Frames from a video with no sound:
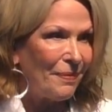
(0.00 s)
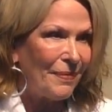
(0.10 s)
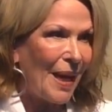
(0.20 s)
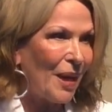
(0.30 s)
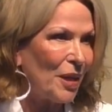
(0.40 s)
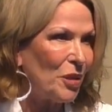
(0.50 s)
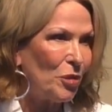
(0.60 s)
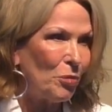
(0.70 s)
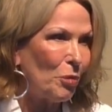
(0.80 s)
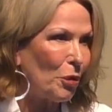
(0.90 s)
That can
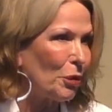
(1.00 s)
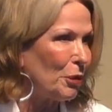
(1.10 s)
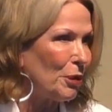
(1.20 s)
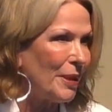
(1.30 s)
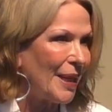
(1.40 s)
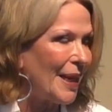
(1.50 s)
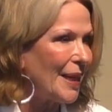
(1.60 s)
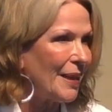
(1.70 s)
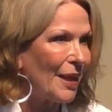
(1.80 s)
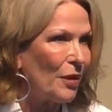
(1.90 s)
do more good than
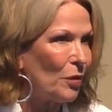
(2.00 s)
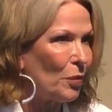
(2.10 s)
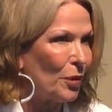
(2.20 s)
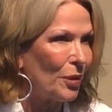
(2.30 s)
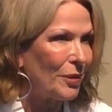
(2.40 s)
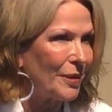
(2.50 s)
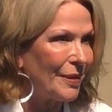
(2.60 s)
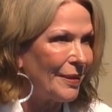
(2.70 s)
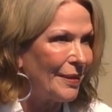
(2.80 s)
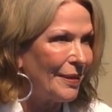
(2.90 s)
anything in the world.
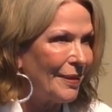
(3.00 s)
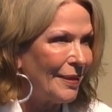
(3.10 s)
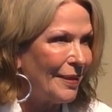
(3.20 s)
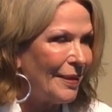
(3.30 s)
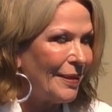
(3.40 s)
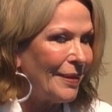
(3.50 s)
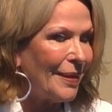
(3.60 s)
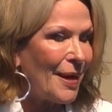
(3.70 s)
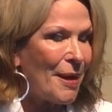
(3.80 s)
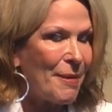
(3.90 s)

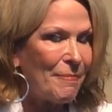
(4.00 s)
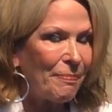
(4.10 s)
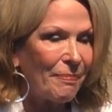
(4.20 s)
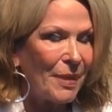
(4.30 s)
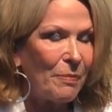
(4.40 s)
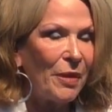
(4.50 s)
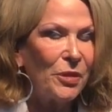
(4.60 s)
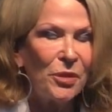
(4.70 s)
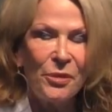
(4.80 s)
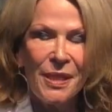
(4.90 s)
Um, Mother
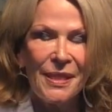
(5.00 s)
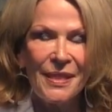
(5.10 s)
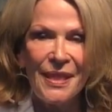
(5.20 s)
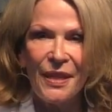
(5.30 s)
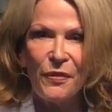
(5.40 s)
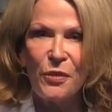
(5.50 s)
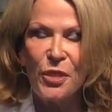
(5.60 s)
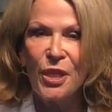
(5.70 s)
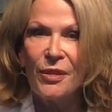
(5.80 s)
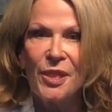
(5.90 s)
Teresa said, if you
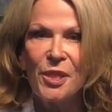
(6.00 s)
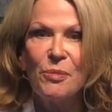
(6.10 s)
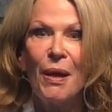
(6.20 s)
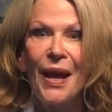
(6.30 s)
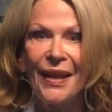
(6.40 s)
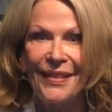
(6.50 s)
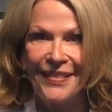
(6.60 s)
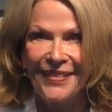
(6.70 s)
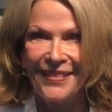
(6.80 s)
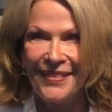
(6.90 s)
share a smile,
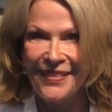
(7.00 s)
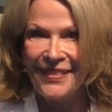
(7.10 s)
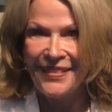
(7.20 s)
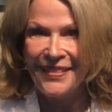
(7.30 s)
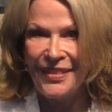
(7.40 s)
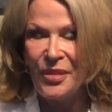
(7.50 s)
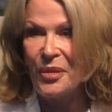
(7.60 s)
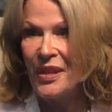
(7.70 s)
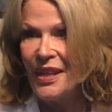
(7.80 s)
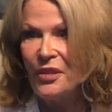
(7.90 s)
you
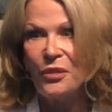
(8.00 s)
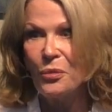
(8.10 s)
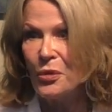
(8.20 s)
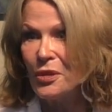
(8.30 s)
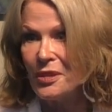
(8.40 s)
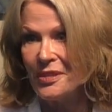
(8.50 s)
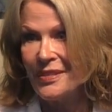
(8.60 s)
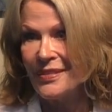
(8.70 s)
can heal the world